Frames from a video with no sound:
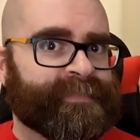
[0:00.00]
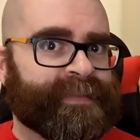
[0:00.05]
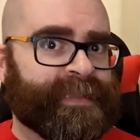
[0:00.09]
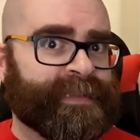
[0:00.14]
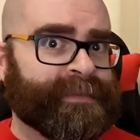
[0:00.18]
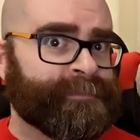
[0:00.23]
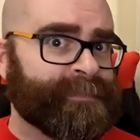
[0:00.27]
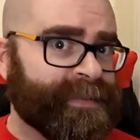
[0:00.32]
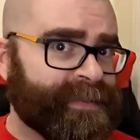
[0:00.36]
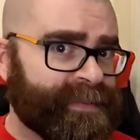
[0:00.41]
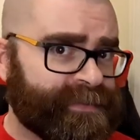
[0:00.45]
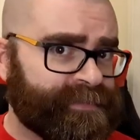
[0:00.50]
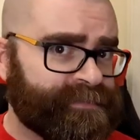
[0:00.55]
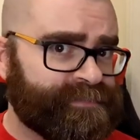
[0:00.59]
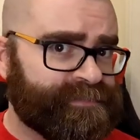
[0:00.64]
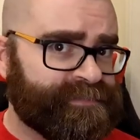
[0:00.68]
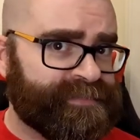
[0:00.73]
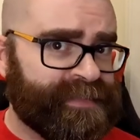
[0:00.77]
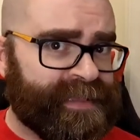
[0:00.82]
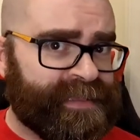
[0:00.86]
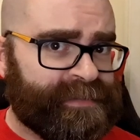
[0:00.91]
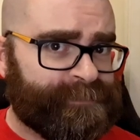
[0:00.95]
And man,
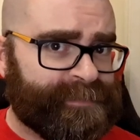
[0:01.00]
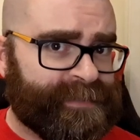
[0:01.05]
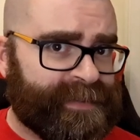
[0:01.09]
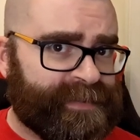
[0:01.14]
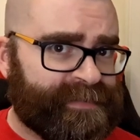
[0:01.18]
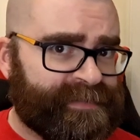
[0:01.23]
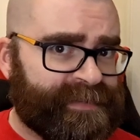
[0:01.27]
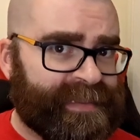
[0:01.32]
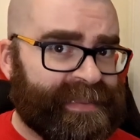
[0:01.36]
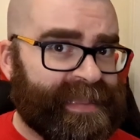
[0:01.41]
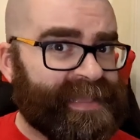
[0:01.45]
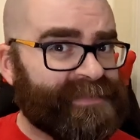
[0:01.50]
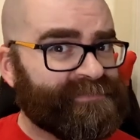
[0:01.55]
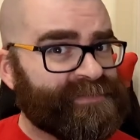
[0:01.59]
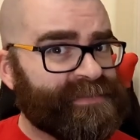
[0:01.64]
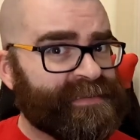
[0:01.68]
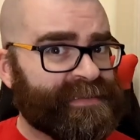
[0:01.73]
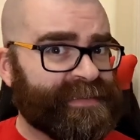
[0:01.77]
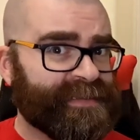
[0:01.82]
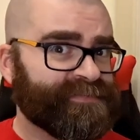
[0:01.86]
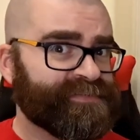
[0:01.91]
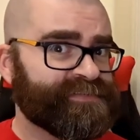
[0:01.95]
does that band
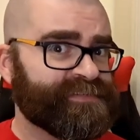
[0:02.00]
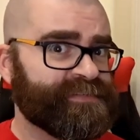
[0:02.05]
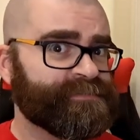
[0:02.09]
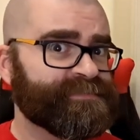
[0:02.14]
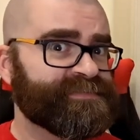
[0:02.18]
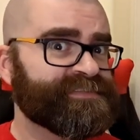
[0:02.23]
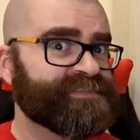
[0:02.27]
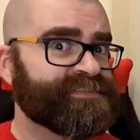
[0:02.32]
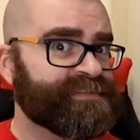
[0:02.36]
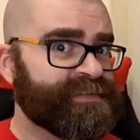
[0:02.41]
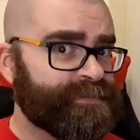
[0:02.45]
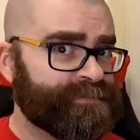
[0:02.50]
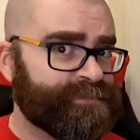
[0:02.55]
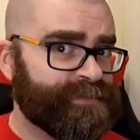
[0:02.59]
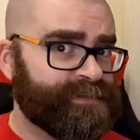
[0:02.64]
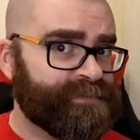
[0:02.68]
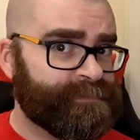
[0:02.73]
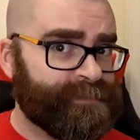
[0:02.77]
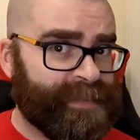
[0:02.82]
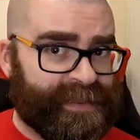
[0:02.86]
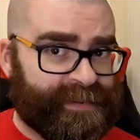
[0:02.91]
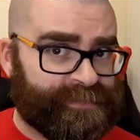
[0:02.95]
ever have some
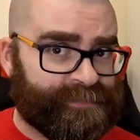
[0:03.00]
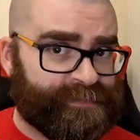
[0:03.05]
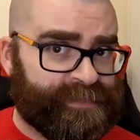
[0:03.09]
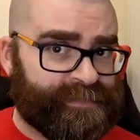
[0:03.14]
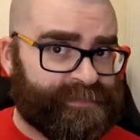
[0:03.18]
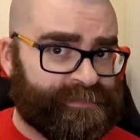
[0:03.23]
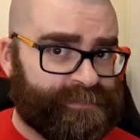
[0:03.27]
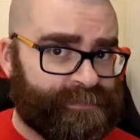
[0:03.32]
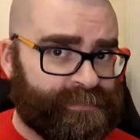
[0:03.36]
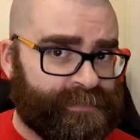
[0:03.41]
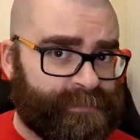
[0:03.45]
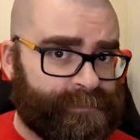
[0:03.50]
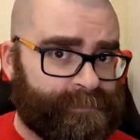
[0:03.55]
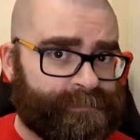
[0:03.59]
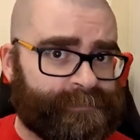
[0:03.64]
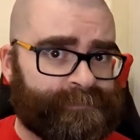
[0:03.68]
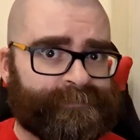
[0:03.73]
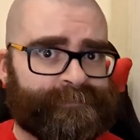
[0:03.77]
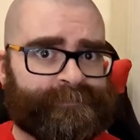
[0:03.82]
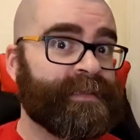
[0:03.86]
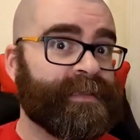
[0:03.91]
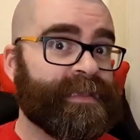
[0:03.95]
serious pedigree to
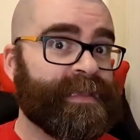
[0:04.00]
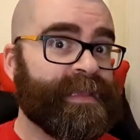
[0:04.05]
them.